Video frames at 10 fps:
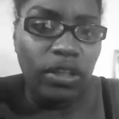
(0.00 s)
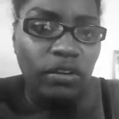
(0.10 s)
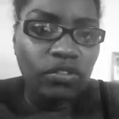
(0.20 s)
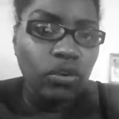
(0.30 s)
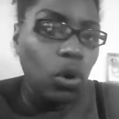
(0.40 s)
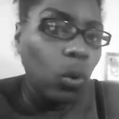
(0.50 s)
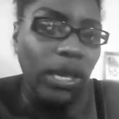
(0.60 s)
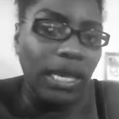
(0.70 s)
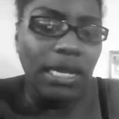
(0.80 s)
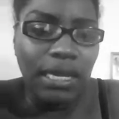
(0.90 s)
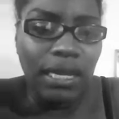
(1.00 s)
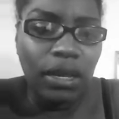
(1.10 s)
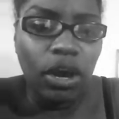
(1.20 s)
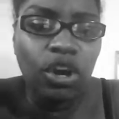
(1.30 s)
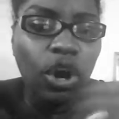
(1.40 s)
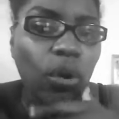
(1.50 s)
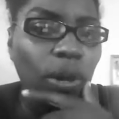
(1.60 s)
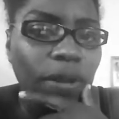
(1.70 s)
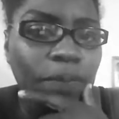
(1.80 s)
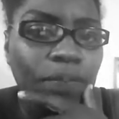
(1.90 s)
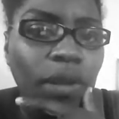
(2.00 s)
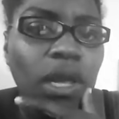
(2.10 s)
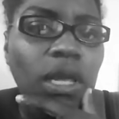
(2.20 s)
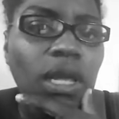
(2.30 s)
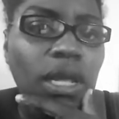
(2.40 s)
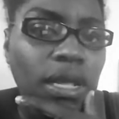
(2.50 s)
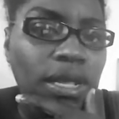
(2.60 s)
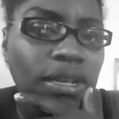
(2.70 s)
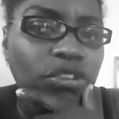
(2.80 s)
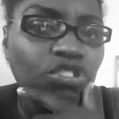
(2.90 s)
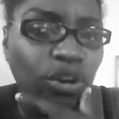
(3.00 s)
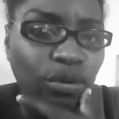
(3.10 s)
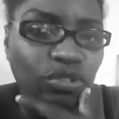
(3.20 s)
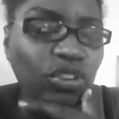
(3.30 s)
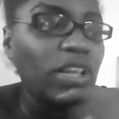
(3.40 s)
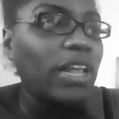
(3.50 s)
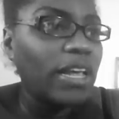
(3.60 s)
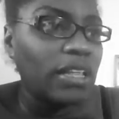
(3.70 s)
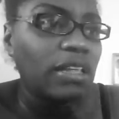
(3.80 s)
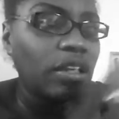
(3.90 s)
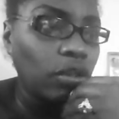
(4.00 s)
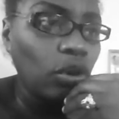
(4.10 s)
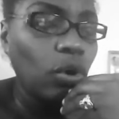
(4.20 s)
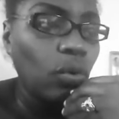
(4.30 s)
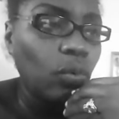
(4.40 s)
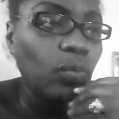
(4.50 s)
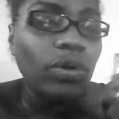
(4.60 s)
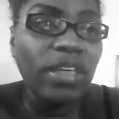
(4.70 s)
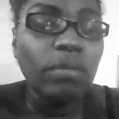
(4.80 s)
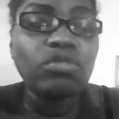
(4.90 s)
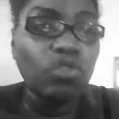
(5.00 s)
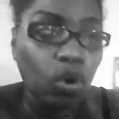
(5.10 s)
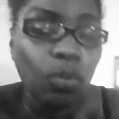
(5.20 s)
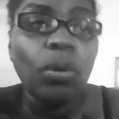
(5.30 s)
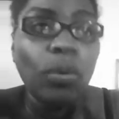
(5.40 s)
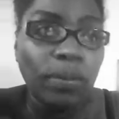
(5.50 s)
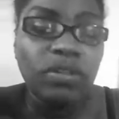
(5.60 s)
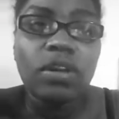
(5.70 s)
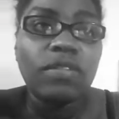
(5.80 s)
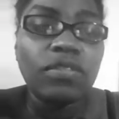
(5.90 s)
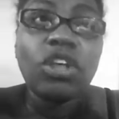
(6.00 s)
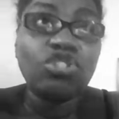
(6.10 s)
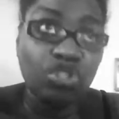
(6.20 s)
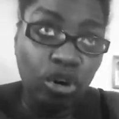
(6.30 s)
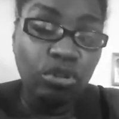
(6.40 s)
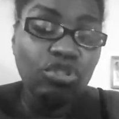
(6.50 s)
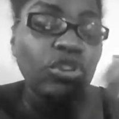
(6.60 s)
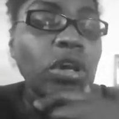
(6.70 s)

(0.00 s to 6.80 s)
There's no healing occurring in church. That was the whole purpose of the church.